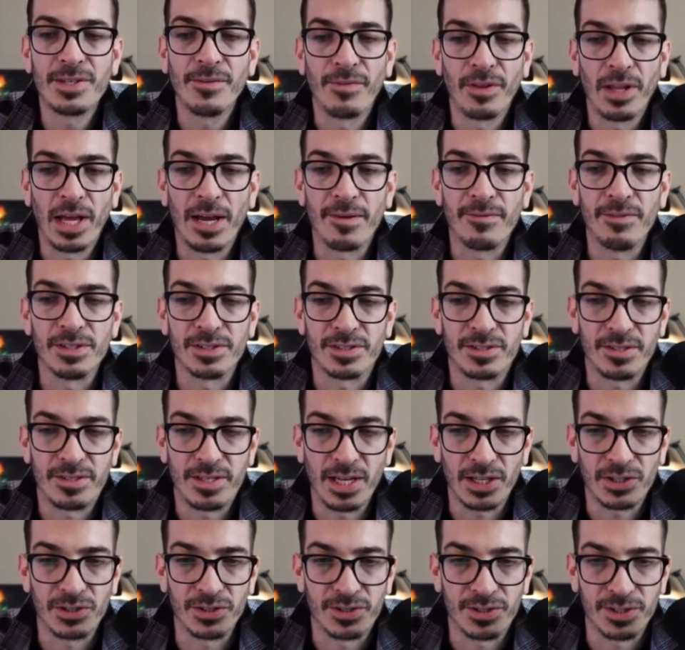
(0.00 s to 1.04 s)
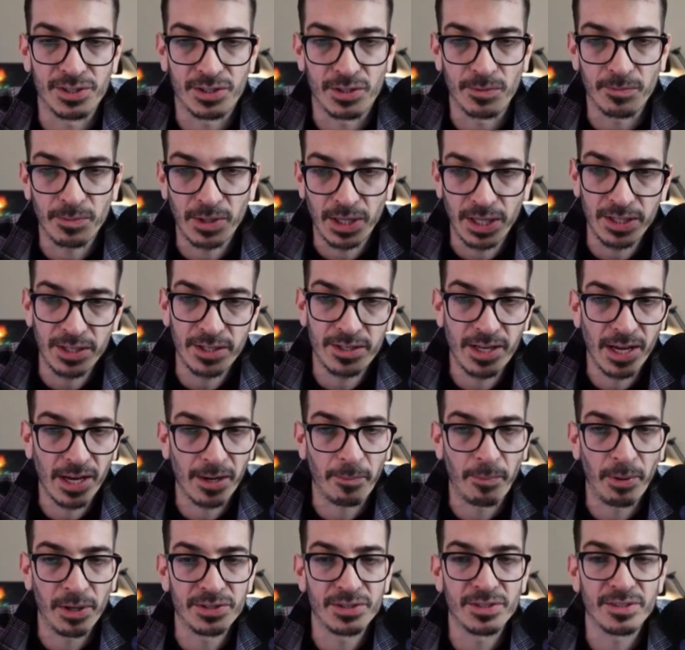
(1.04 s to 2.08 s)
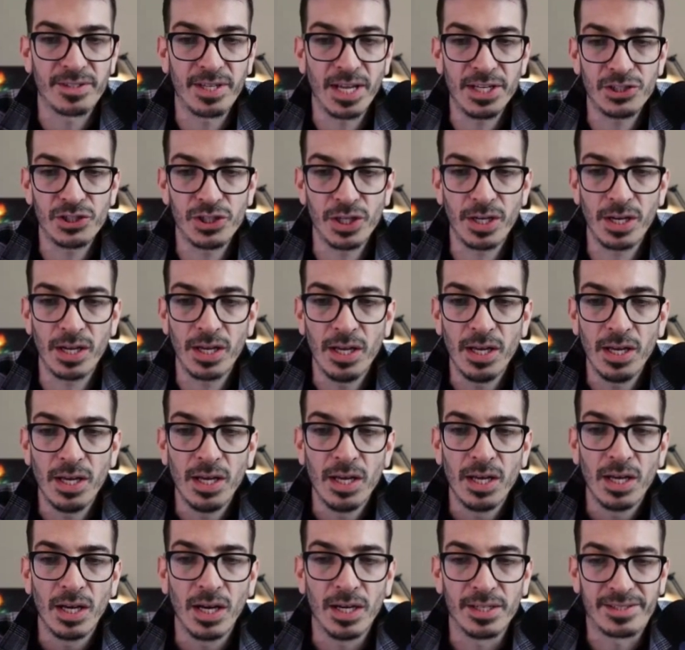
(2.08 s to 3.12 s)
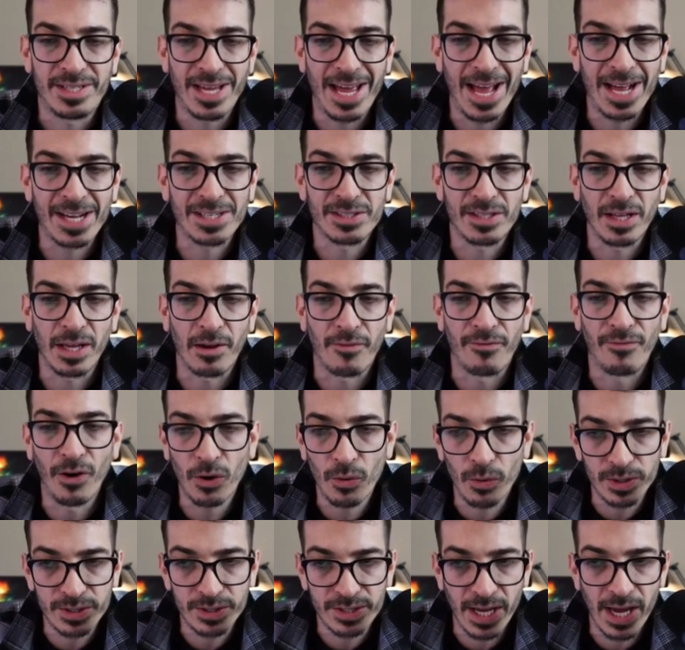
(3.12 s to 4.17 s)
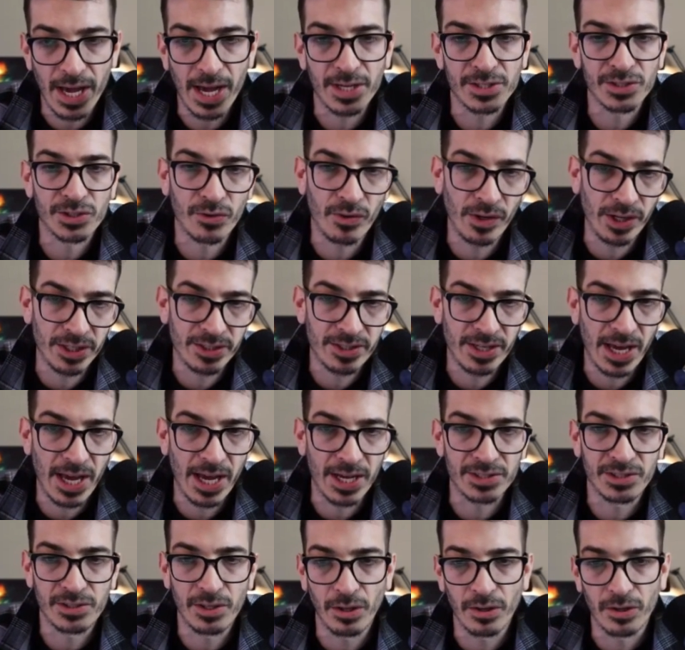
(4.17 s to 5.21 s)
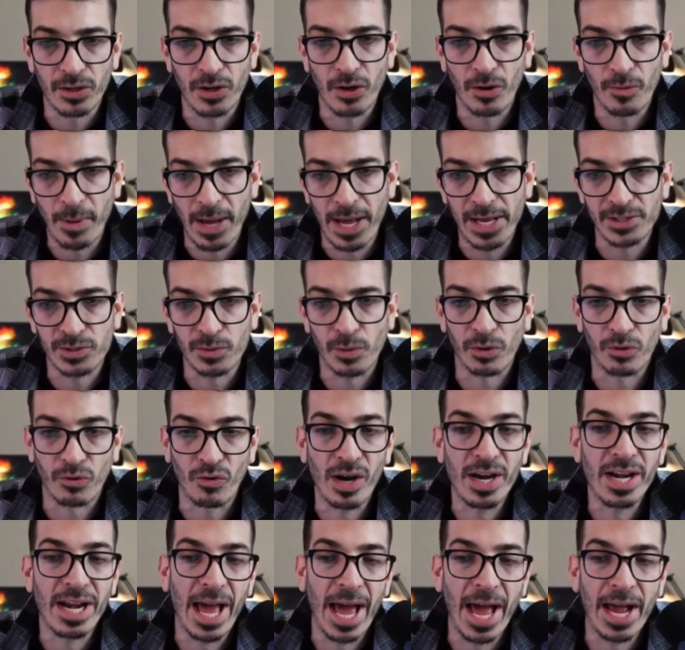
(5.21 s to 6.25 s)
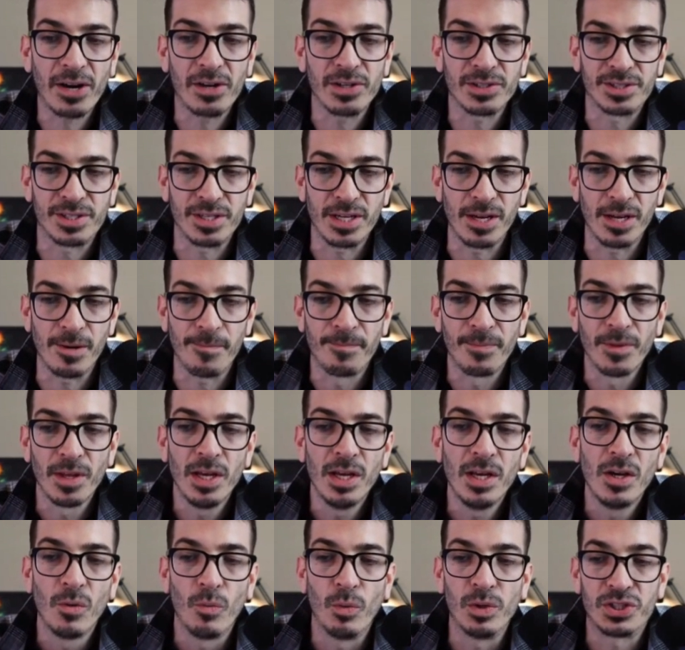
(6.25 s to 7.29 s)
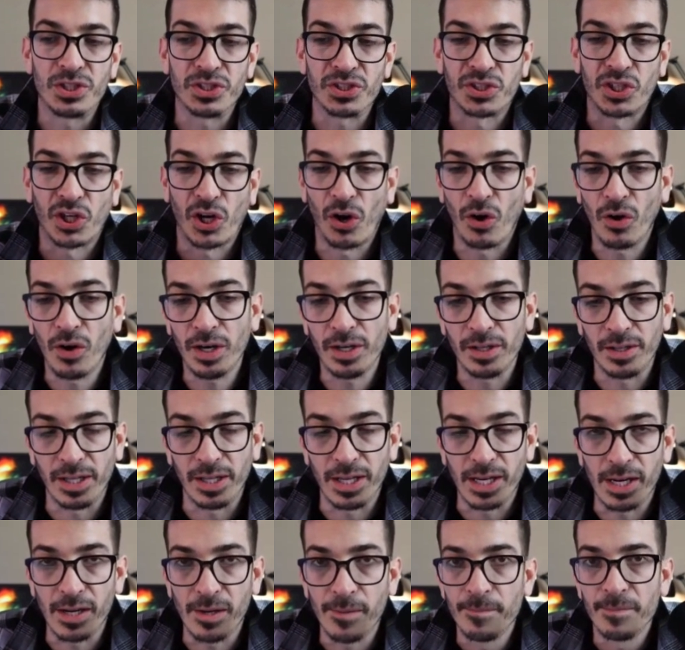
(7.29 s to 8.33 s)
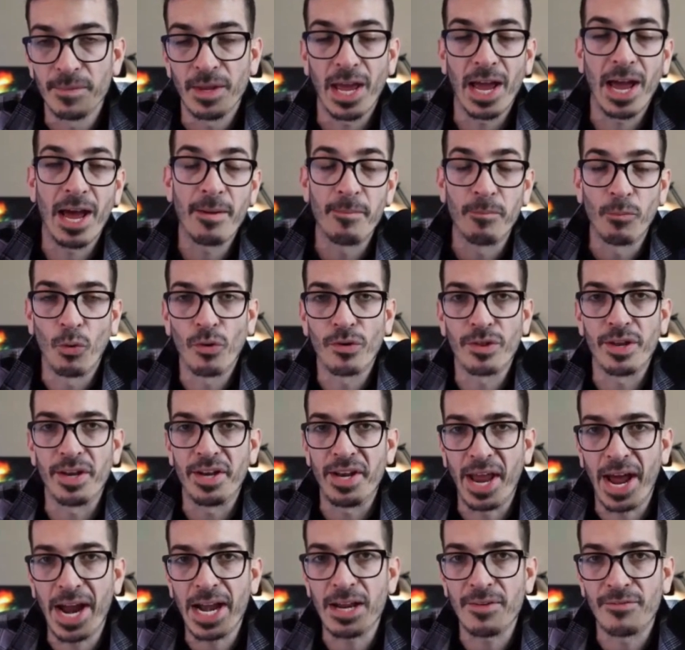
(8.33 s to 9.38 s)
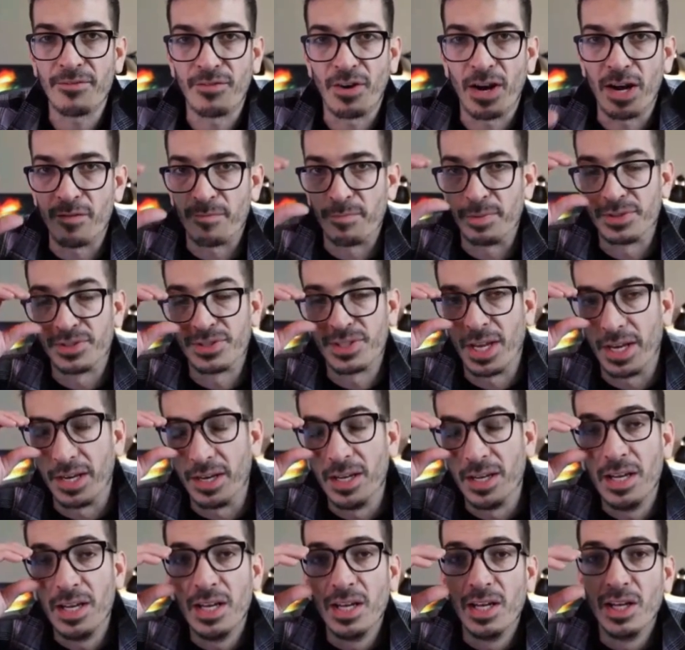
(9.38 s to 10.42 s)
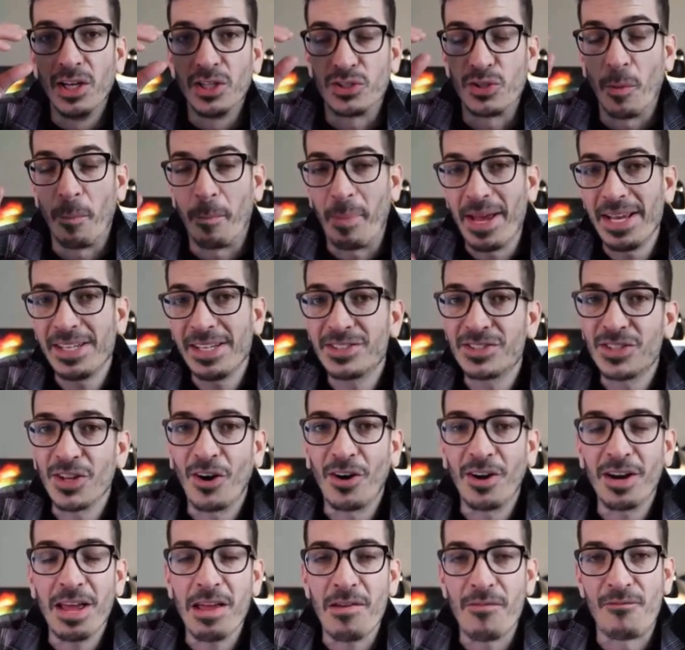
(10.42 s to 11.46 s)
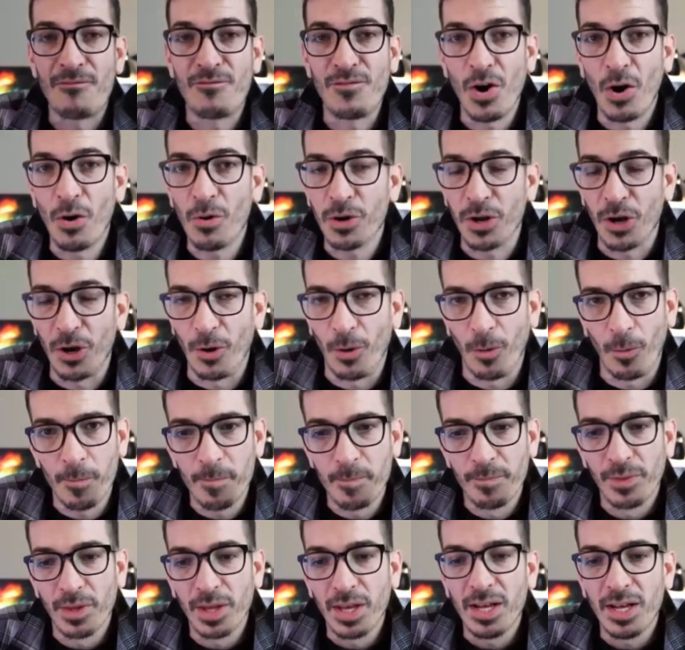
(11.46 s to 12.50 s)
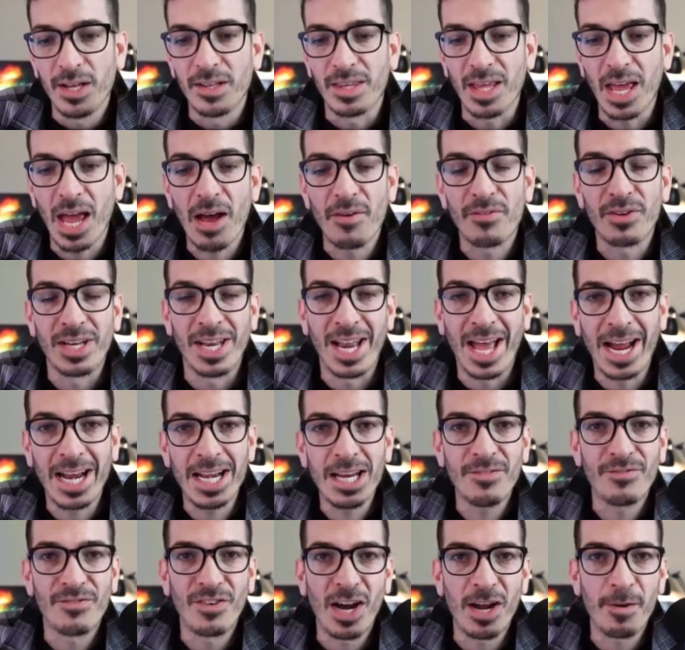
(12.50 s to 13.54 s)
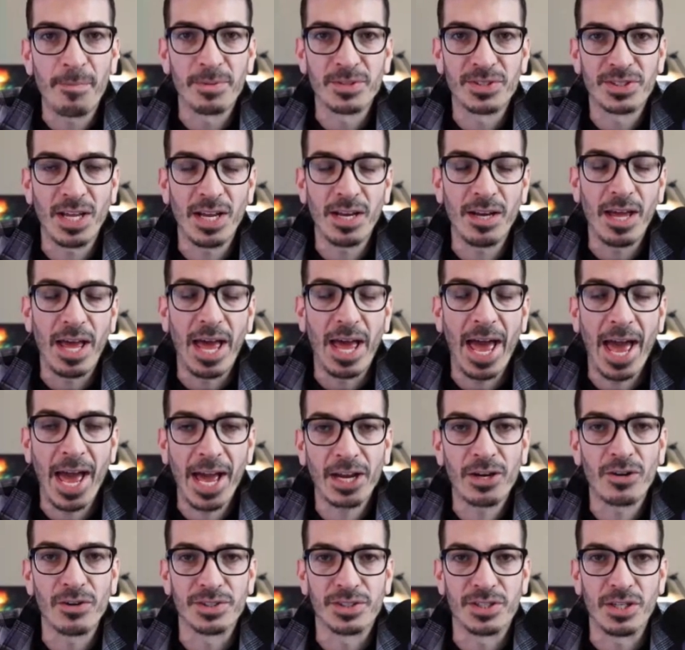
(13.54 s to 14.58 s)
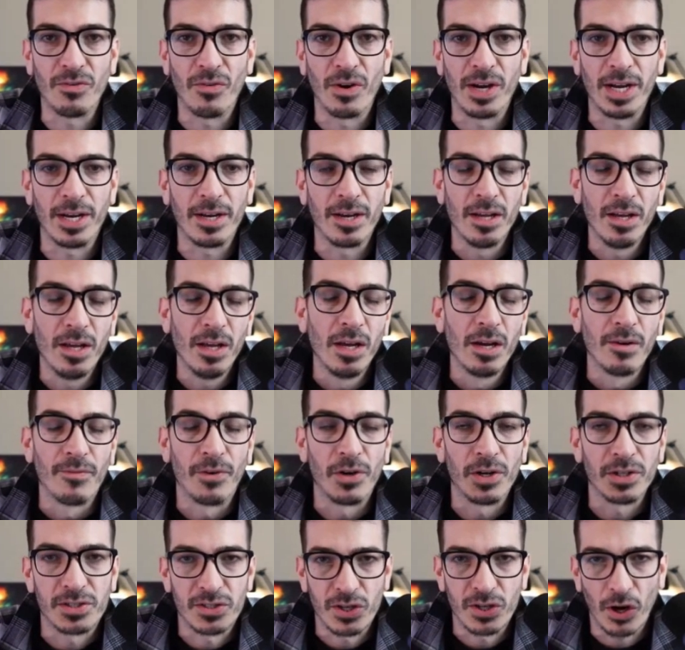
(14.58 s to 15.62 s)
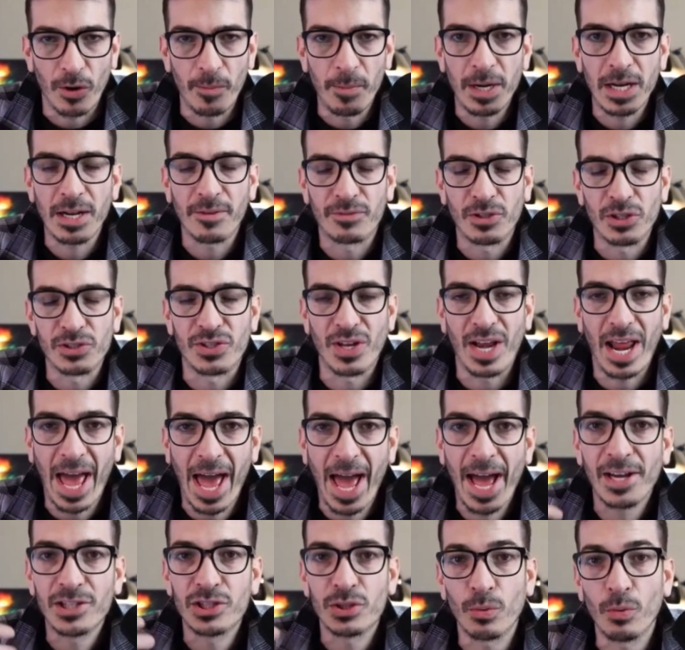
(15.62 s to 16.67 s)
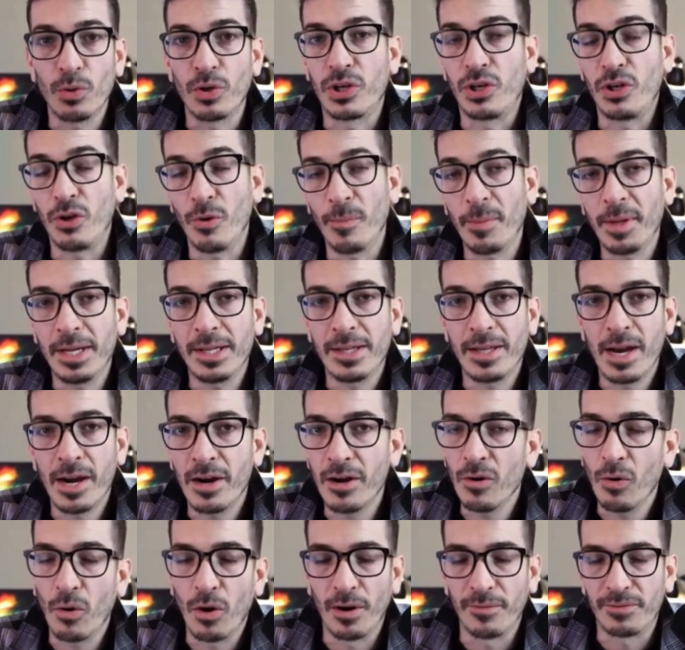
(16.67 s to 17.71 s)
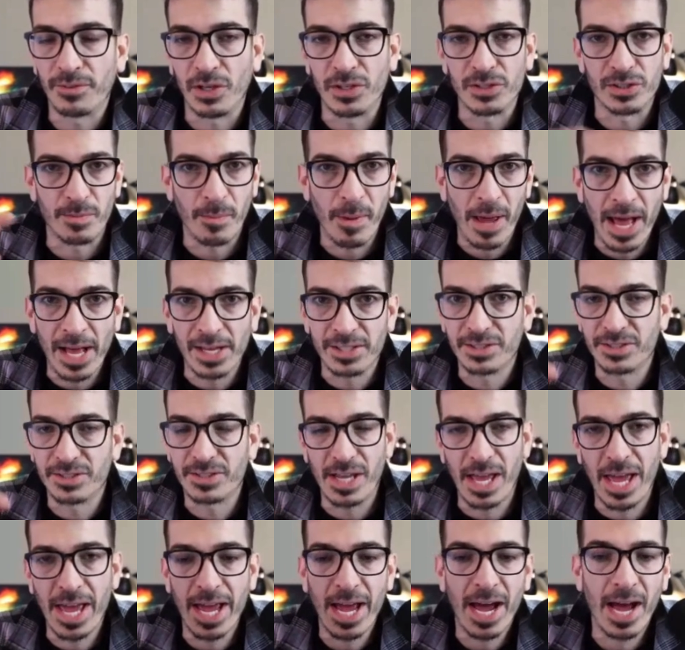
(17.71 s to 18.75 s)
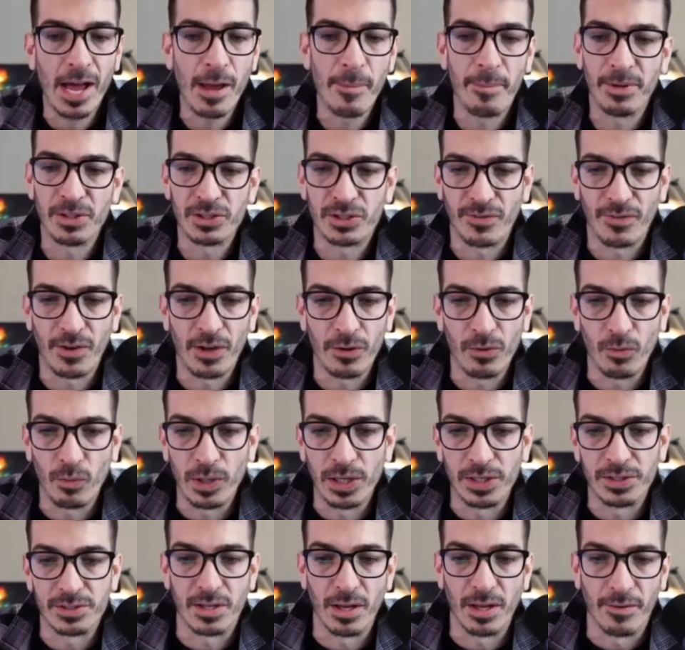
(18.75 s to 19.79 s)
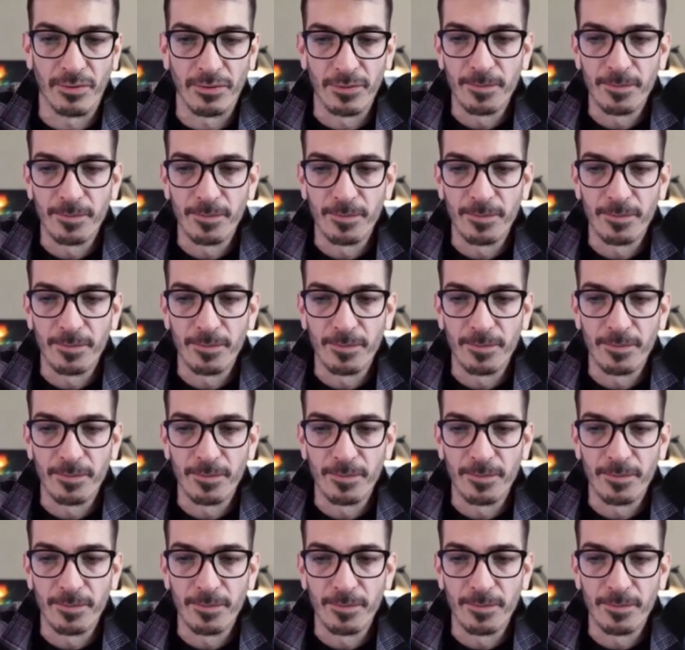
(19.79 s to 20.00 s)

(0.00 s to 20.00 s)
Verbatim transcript: liveness detection system can detect presentation attacks like photo attacks, screen attacks, silicone masks with great accuracy, which is currently at more than 95%. So, based on a photo, they have a 95% accuracy rate for determining if there's an actual human in there or if there's masks, AI, a bunch of other weird stuff.